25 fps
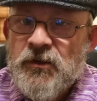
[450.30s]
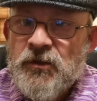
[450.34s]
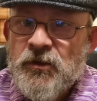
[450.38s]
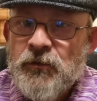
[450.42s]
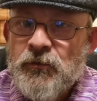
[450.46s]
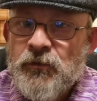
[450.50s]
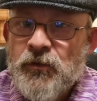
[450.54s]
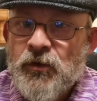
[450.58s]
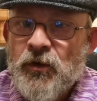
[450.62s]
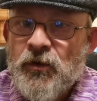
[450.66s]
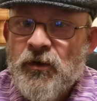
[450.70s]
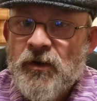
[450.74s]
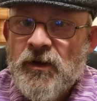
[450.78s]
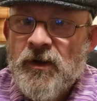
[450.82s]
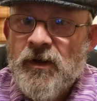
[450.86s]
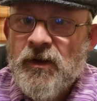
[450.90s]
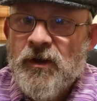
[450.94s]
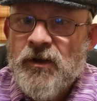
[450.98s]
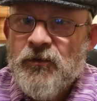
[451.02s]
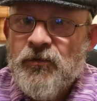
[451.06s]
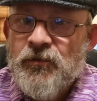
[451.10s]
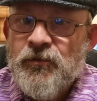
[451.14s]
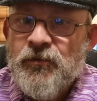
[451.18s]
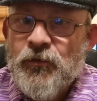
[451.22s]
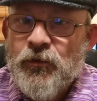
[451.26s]
you've got to
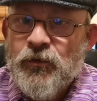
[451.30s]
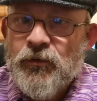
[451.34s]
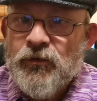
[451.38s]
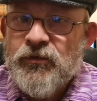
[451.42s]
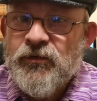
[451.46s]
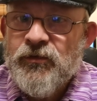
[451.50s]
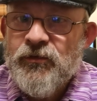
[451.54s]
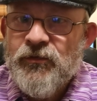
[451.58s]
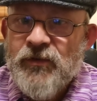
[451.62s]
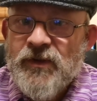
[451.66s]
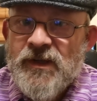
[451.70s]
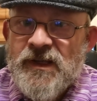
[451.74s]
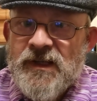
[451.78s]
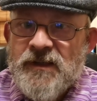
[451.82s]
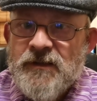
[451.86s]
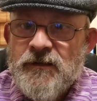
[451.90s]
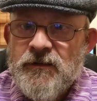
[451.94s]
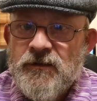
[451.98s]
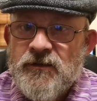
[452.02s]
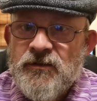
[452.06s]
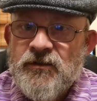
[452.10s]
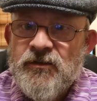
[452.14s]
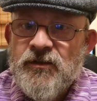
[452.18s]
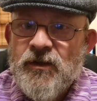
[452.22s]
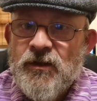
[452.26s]
like force feed
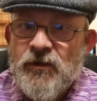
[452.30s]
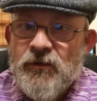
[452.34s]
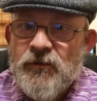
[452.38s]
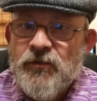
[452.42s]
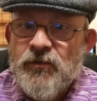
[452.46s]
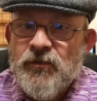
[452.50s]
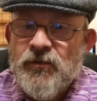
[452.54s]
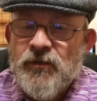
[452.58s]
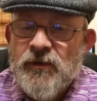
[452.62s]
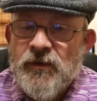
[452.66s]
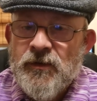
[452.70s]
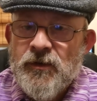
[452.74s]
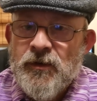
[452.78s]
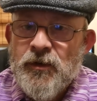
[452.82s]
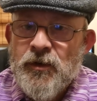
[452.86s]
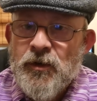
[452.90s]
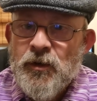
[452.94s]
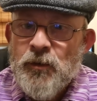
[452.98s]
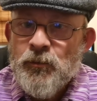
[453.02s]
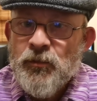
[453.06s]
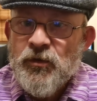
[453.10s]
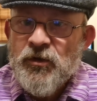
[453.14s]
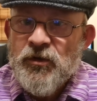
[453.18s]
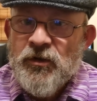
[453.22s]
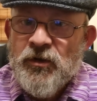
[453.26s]
yourself,
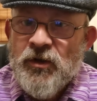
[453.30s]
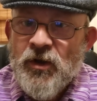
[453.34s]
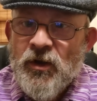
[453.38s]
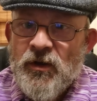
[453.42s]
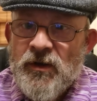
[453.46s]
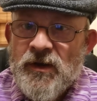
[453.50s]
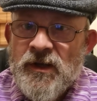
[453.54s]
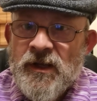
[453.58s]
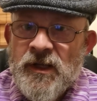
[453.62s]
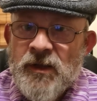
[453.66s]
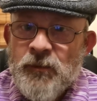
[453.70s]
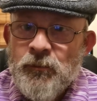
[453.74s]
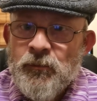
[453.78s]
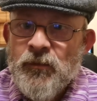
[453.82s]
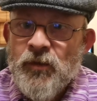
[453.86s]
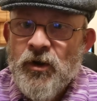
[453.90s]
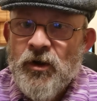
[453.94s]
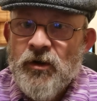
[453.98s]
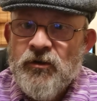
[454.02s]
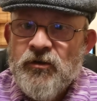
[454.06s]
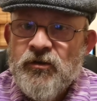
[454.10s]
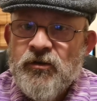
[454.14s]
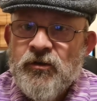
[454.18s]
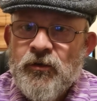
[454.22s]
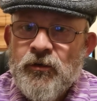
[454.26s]
but you can't eat
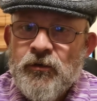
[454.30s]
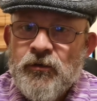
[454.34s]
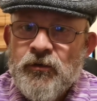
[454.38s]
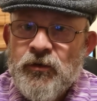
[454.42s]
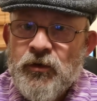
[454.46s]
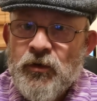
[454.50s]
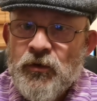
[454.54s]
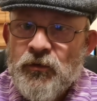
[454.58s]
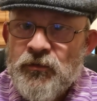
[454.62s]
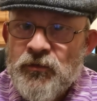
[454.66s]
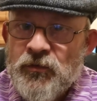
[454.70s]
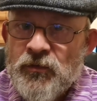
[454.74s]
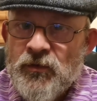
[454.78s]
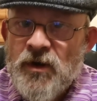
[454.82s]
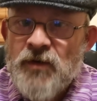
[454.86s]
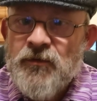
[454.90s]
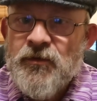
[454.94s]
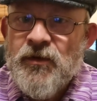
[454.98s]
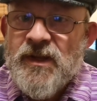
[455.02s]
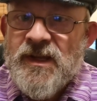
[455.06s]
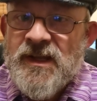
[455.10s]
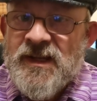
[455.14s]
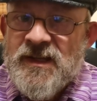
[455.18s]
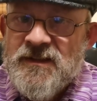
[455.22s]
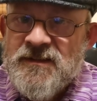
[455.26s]
much, so you're
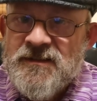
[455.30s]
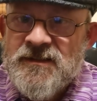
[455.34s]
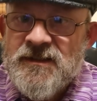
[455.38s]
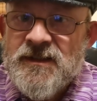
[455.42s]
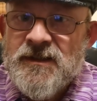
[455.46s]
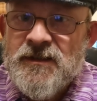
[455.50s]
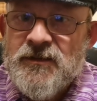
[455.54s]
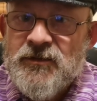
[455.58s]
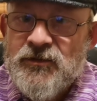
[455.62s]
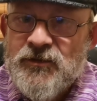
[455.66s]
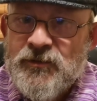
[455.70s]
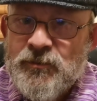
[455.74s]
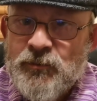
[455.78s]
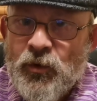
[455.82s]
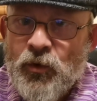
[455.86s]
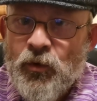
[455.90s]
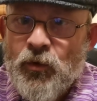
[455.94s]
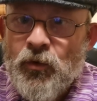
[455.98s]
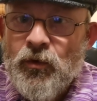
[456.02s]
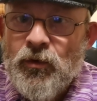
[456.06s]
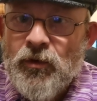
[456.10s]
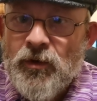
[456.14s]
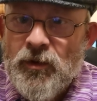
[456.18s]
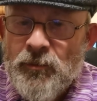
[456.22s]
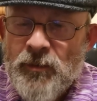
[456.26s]
forever eating
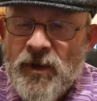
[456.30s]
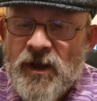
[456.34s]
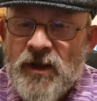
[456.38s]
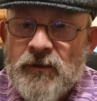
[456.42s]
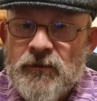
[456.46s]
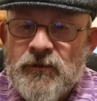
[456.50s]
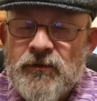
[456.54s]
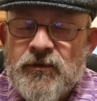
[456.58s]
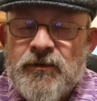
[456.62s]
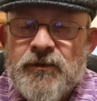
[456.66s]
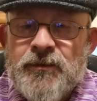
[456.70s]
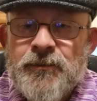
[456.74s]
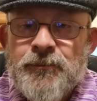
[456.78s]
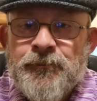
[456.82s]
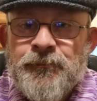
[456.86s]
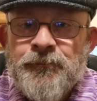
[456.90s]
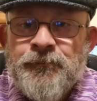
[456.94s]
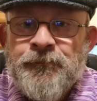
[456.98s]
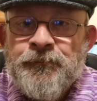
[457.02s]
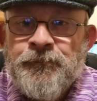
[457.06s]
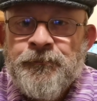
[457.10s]
small amounts.